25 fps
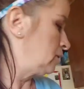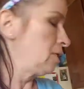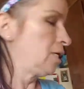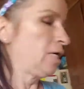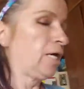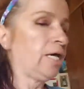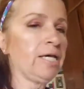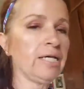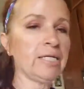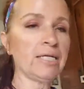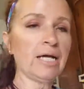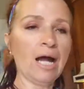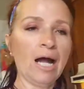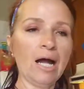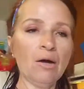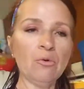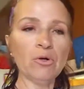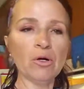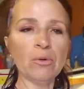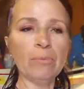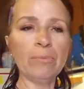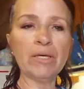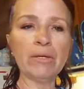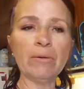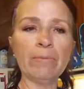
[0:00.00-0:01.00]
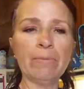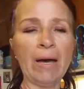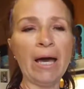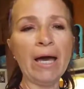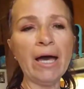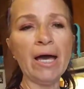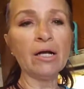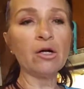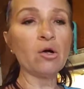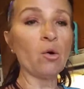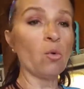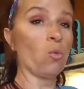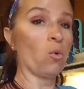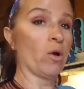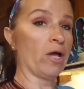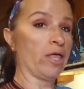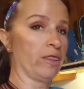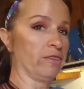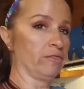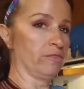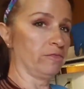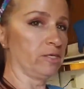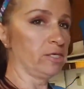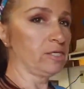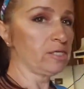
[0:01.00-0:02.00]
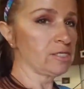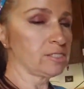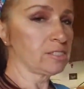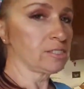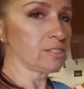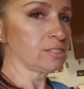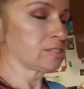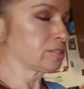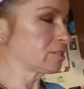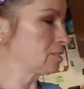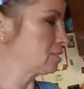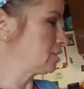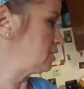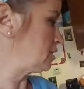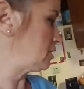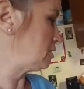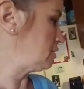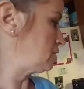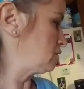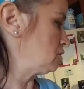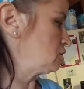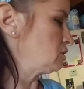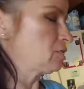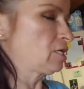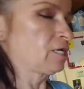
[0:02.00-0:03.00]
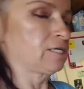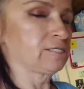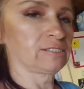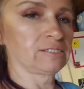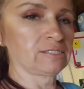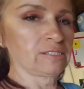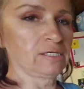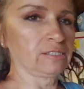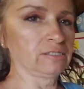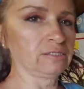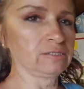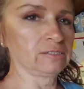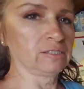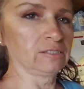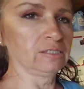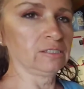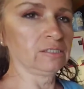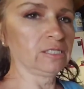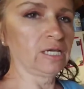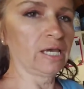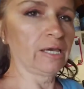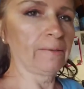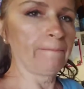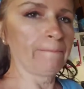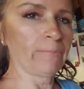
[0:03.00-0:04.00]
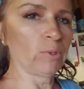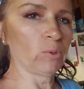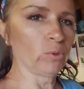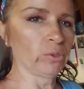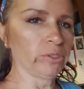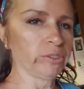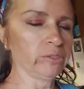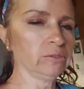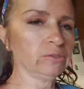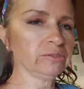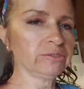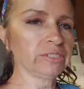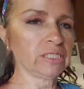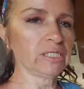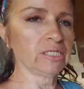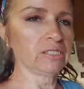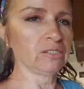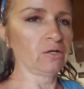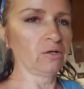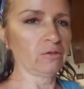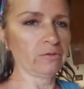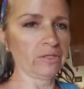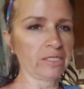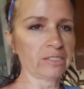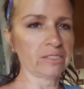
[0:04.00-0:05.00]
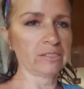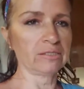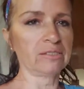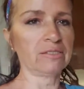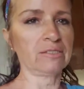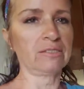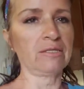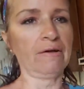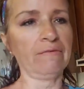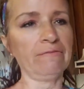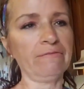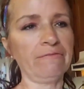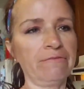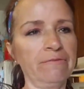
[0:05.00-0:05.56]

And I will be back when this is said and done and boiled and all that good stuff.